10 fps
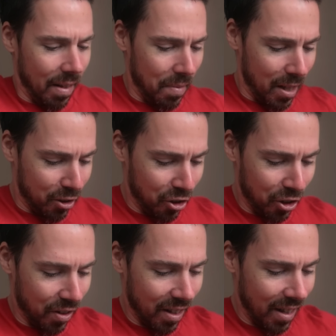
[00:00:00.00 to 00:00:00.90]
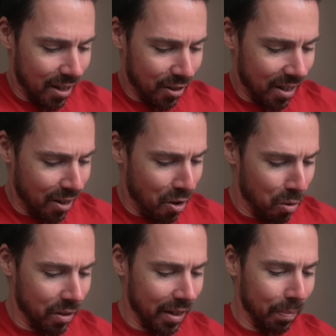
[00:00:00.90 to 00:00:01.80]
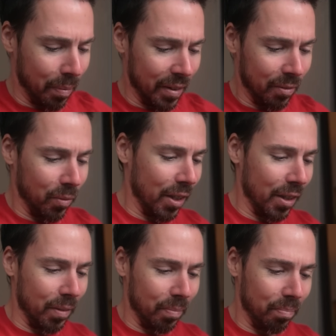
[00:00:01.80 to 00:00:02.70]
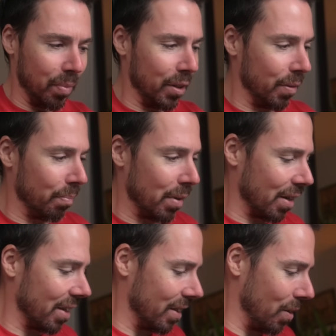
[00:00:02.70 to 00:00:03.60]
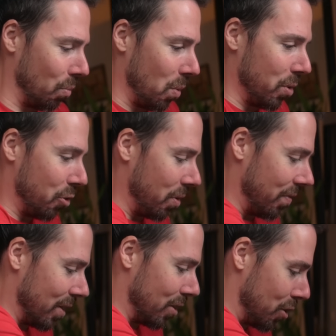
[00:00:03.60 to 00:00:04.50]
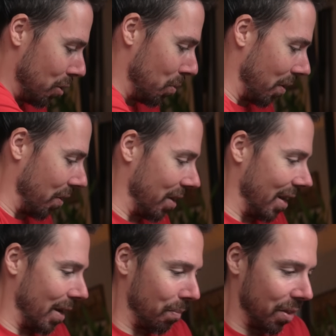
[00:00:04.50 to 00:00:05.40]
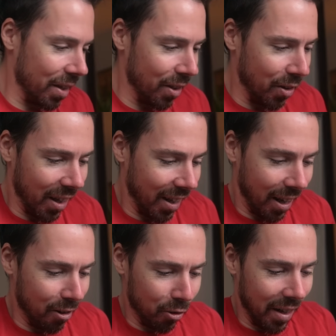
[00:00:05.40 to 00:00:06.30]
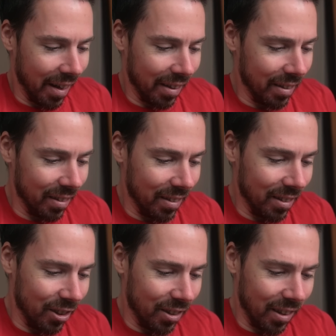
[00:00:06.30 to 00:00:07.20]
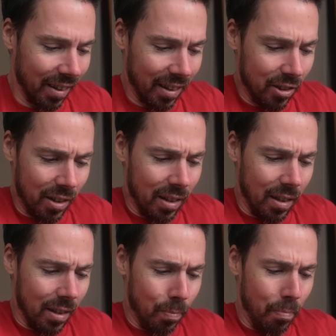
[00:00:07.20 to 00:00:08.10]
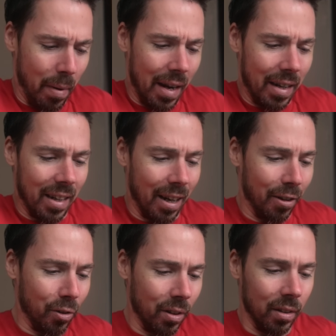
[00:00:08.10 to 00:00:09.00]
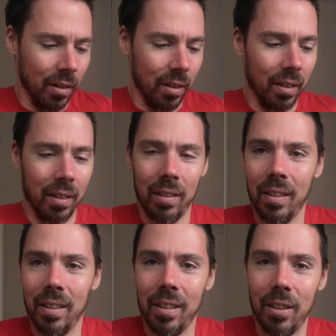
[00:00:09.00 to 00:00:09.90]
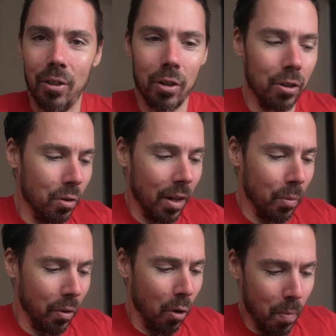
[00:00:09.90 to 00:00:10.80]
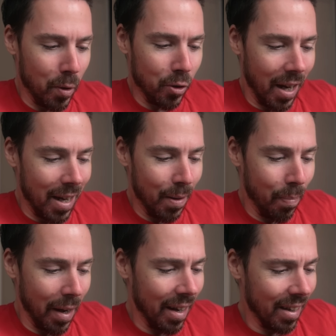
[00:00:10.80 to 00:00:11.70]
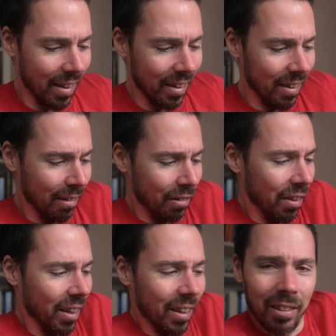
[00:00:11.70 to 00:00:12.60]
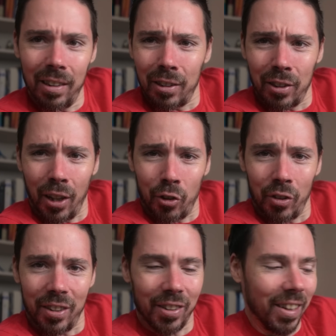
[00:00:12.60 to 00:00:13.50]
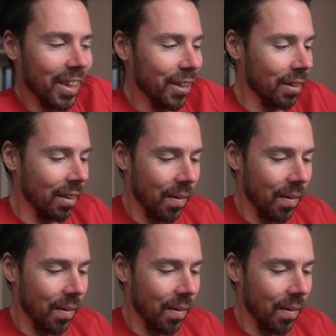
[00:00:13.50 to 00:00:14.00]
I'm not sure that that's gonna hold up when you put your pocket in there. What would you even do with the damn thing though? Like, I don't get it. Just like, it's in this bag now. You could do that with almost any bag, and then little thing accessories in here.